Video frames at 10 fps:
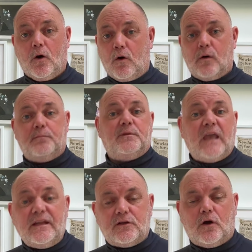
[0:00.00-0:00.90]
or
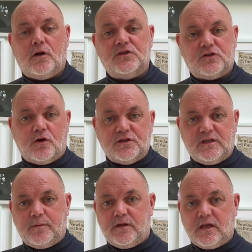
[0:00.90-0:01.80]
gain a college
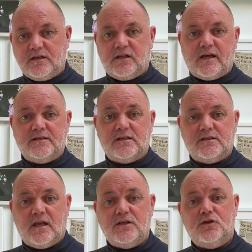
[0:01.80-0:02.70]
scholarship in the United
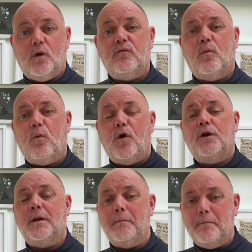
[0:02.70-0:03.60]
States, you have
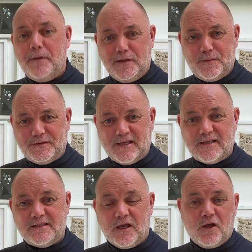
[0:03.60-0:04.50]

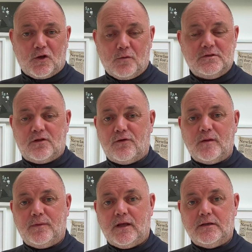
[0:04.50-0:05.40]
1,000,000% come to the
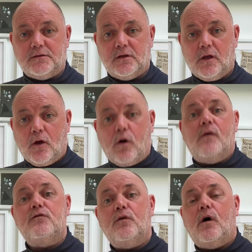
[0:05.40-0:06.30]
right place.
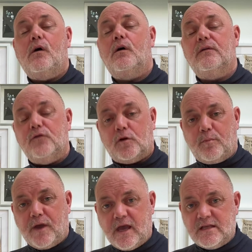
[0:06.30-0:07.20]
Or if you're a
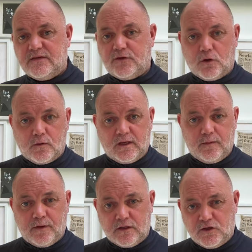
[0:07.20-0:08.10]
parent of a
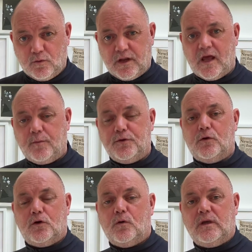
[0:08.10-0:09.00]
goalkeeper and you want to help
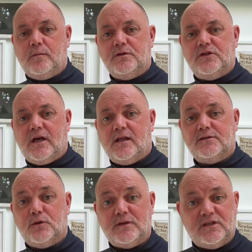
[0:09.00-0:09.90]
your goalkeeping child
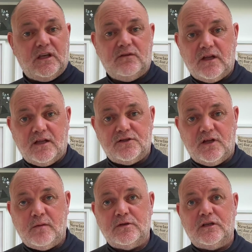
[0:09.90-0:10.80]
to achieve their
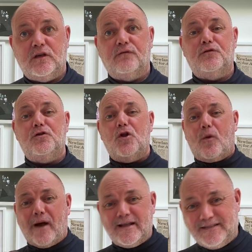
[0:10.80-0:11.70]
dreams and you've no
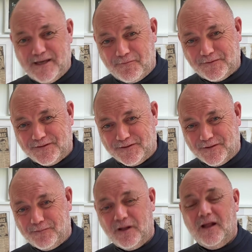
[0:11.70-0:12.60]
idea what to do,